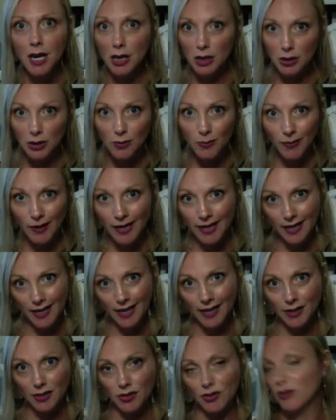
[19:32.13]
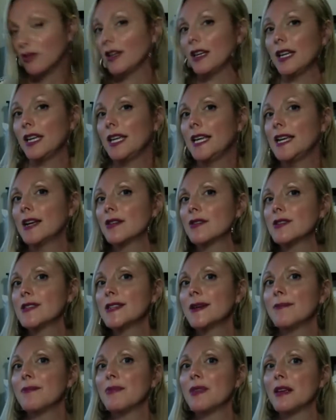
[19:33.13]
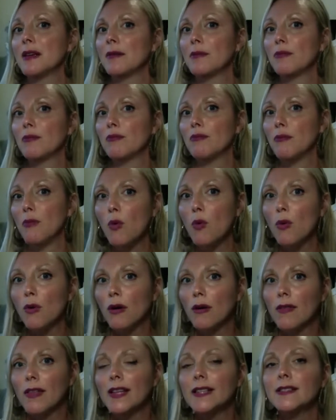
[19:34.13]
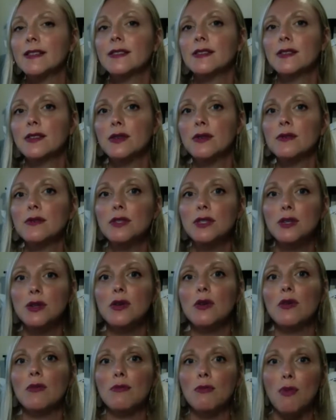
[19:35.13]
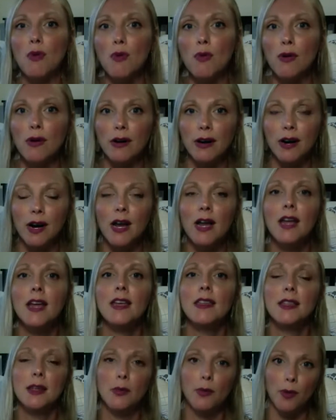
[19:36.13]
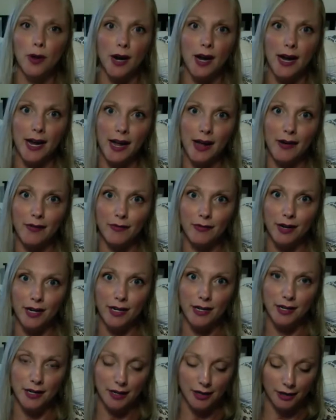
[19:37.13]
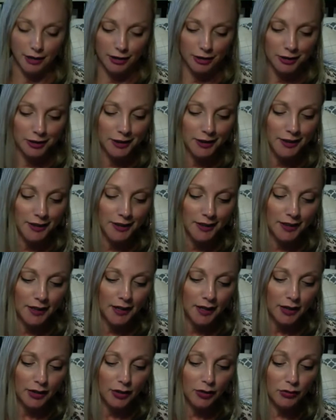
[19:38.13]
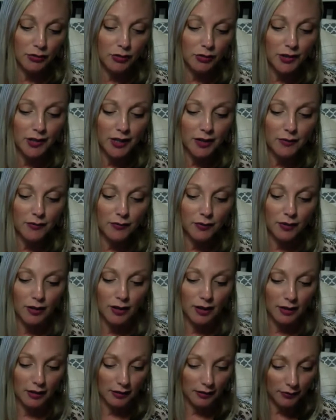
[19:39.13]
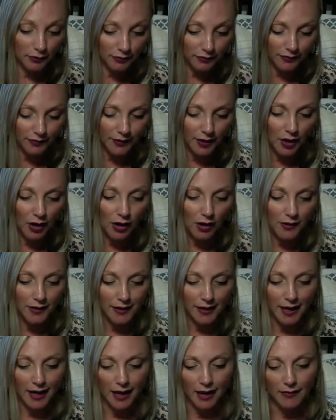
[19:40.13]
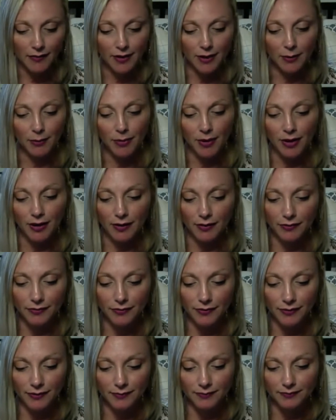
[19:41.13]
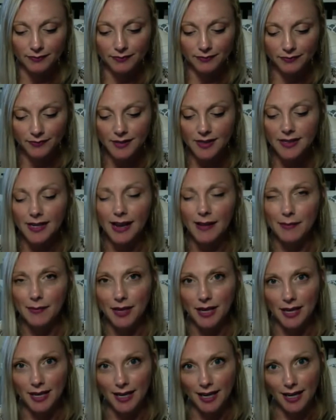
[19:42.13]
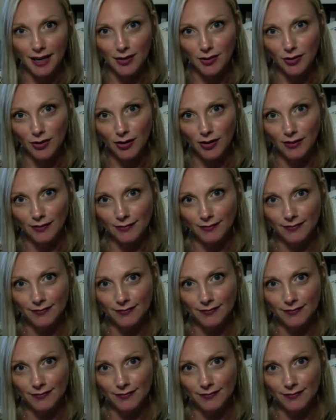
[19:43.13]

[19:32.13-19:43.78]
you might actually hear something more that suits you more than what I have written here. You're looking for love, calling heaven above. Send me an angel.